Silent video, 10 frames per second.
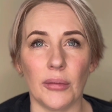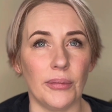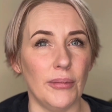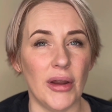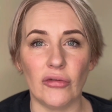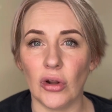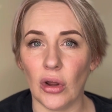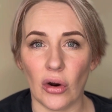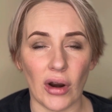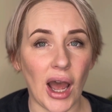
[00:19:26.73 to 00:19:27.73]
mineral
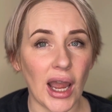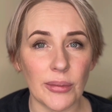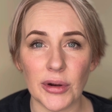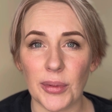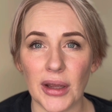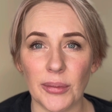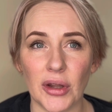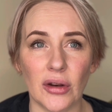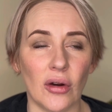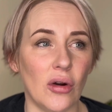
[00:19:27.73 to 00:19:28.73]
or a hybrid
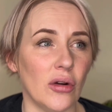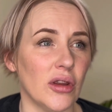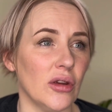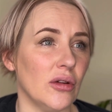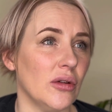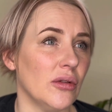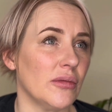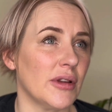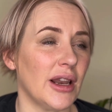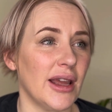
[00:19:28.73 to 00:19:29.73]
pigment, or your
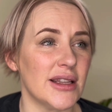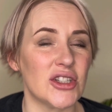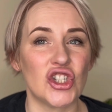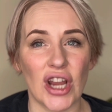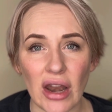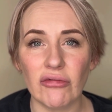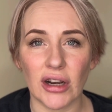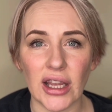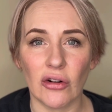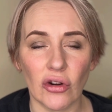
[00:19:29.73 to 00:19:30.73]
clients
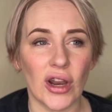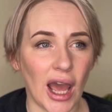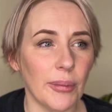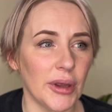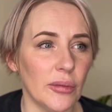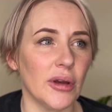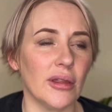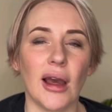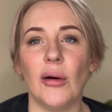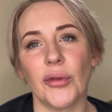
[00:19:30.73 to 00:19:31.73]
generally are unhappy with
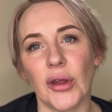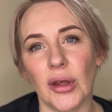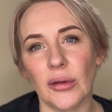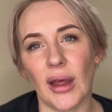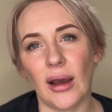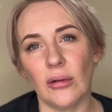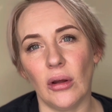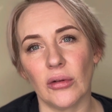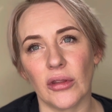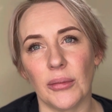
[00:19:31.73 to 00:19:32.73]
how
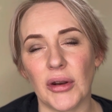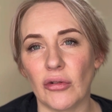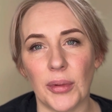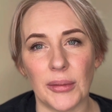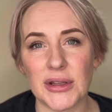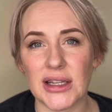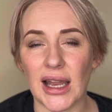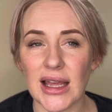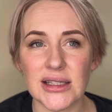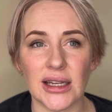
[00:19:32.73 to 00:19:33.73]
long the mineral pigments are
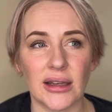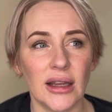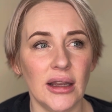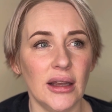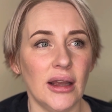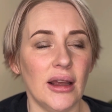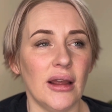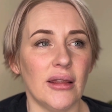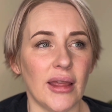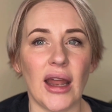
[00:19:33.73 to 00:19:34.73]
lasting,
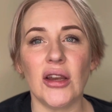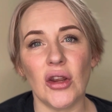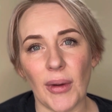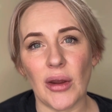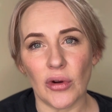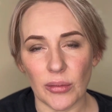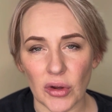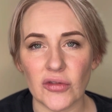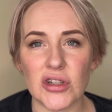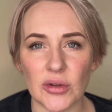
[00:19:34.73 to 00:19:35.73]
then you may want to
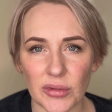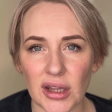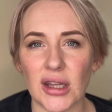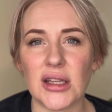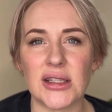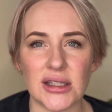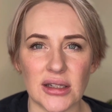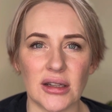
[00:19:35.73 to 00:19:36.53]
move to something that's